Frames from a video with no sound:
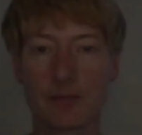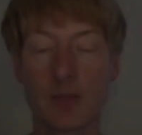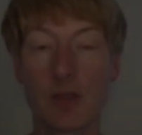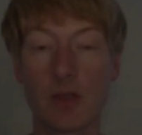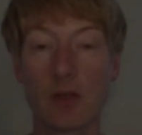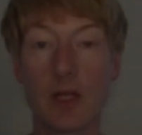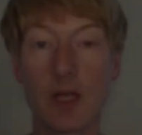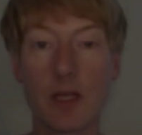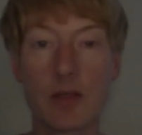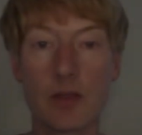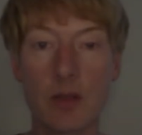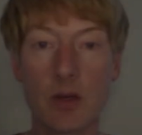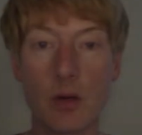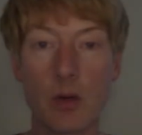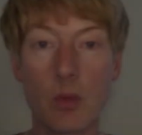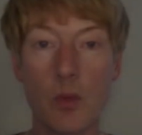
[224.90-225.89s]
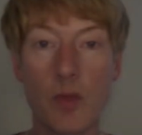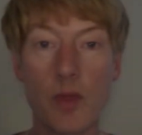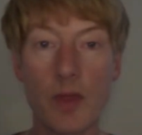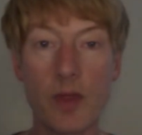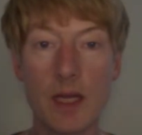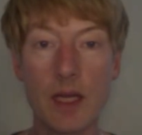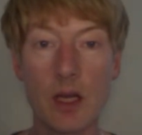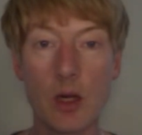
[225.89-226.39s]
Okay, so
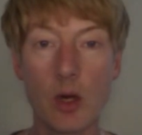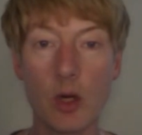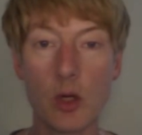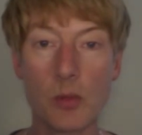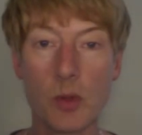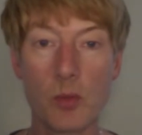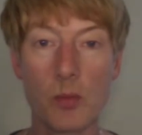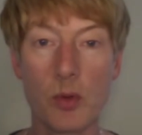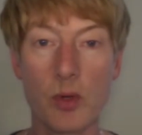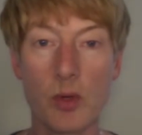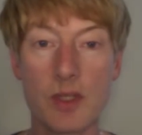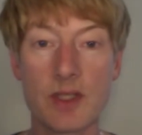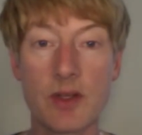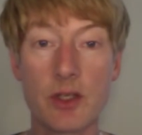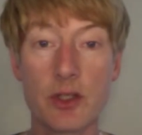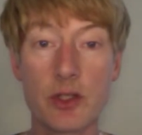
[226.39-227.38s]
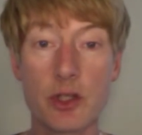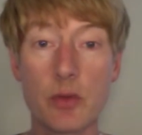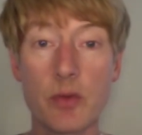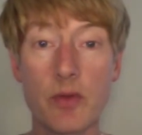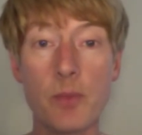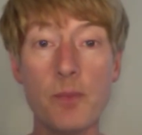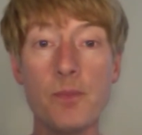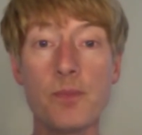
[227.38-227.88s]
the collarbone points. There are 2 of
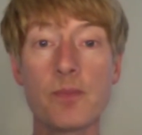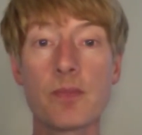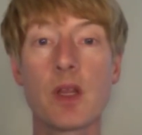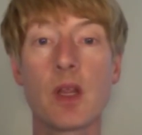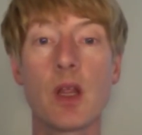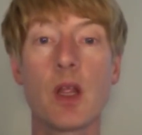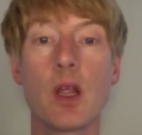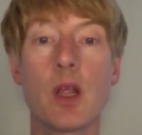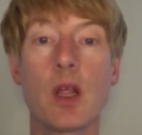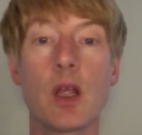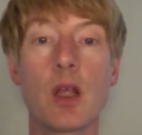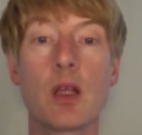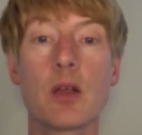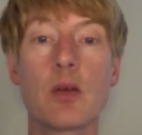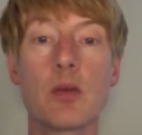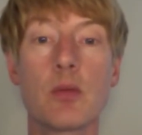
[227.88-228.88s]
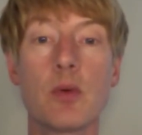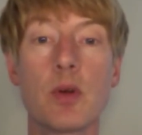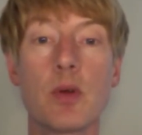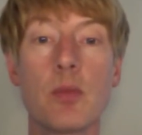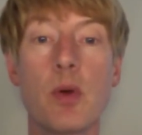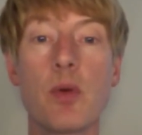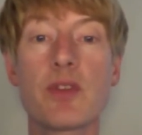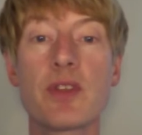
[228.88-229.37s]
them, one on
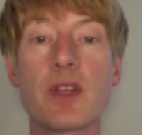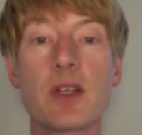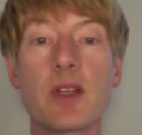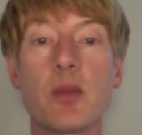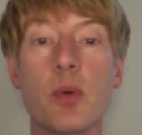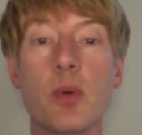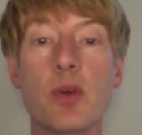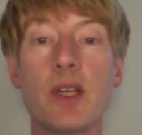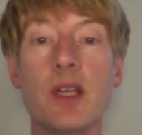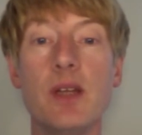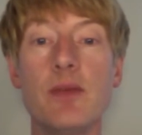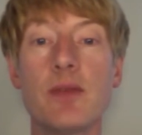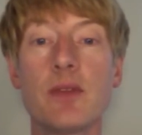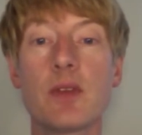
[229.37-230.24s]
both sides of the body.